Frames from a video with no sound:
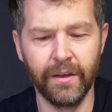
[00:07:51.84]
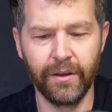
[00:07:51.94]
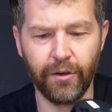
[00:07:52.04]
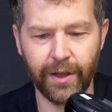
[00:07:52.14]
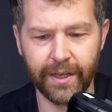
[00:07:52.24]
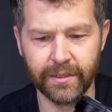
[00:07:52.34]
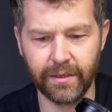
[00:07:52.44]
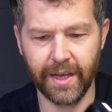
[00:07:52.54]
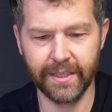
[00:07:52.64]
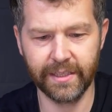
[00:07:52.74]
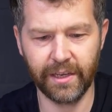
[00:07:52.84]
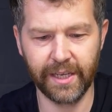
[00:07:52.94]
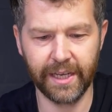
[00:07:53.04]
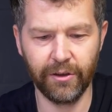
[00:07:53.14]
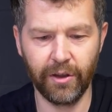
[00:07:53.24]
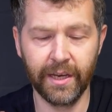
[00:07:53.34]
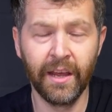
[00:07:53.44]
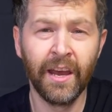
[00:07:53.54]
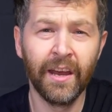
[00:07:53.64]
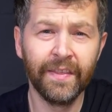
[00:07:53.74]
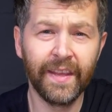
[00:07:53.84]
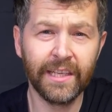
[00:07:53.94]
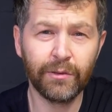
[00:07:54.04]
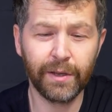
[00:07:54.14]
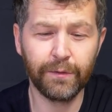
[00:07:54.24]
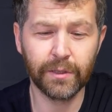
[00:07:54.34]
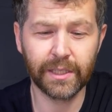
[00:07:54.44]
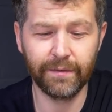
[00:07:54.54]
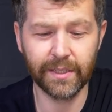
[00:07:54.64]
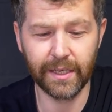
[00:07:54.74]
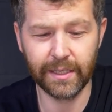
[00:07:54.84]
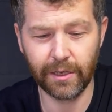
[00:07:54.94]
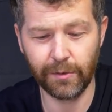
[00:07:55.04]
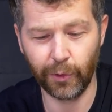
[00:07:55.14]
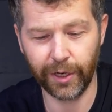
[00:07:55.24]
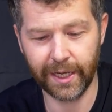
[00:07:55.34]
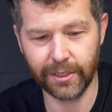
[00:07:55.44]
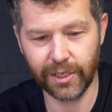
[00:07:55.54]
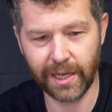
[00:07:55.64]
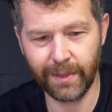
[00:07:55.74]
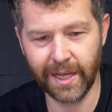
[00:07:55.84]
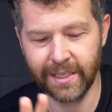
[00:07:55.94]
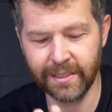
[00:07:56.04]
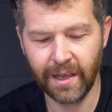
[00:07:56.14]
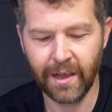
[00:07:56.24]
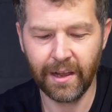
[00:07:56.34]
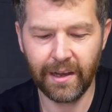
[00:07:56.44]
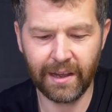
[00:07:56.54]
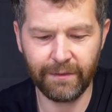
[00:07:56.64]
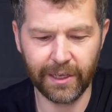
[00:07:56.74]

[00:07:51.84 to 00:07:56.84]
9. So I had the Sony A9, the 24-70 2.8 GM lens, lovely